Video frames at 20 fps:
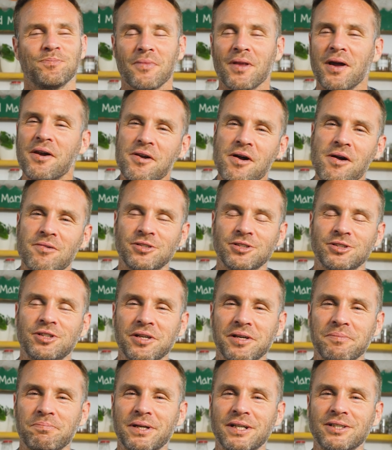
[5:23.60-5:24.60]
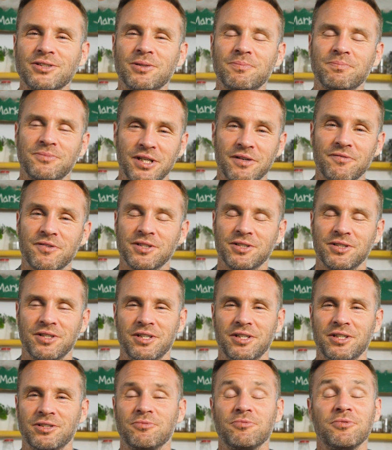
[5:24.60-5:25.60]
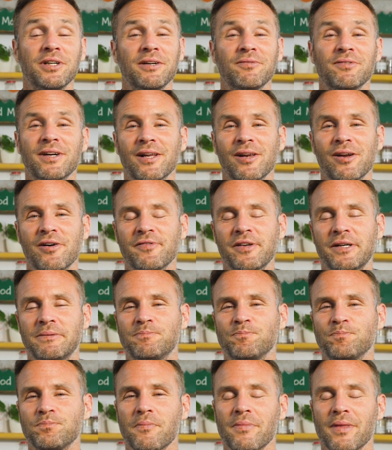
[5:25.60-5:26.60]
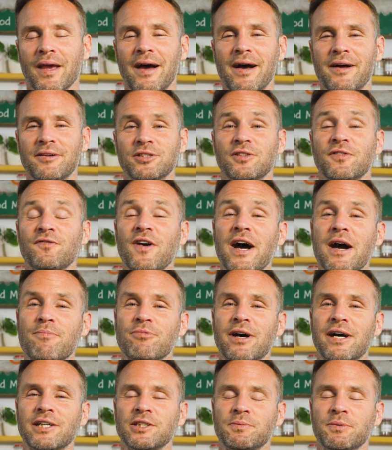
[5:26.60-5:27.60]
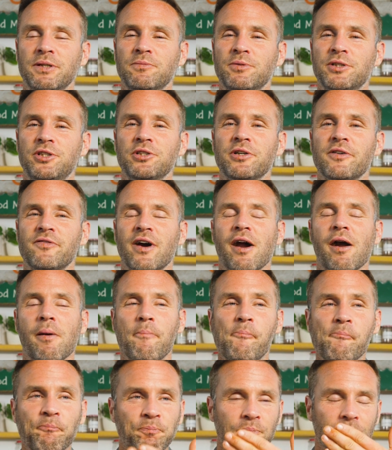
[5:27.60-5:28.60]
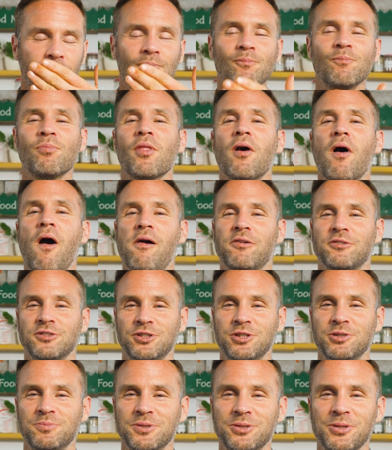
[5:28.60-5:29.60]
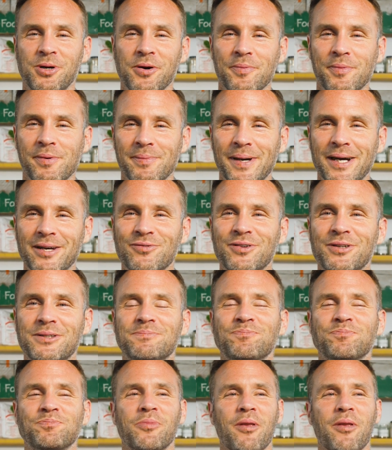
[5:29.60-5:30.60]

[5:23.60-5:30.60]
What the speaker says: I don't know, I just think it brings something different to the dish. Really, really lovely. It's a fab recipe. We do have our, excuse me talking my mouthful.